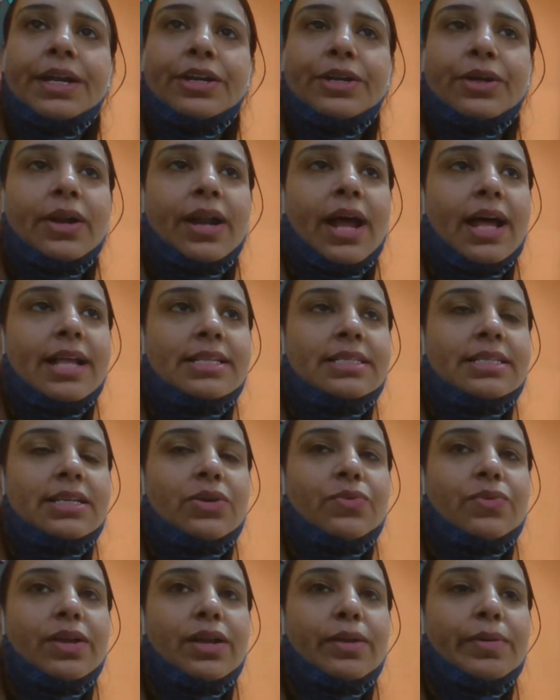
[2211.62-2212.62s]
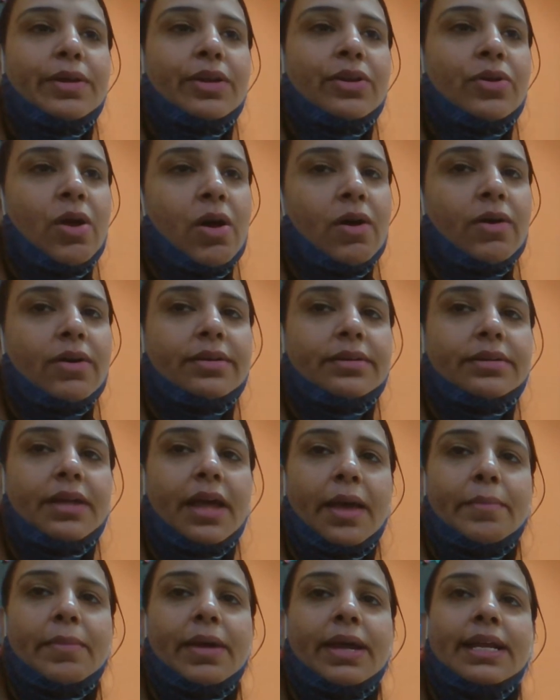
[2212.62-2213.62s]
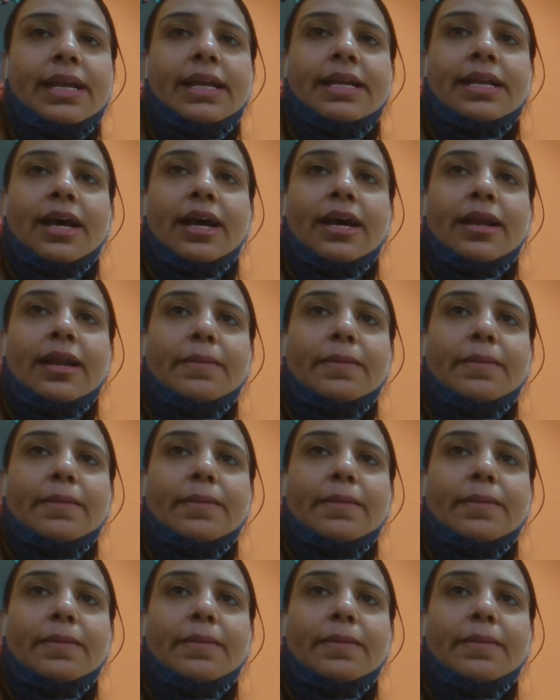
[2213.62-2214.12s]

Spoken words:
your answer will be wrong. Am I clear?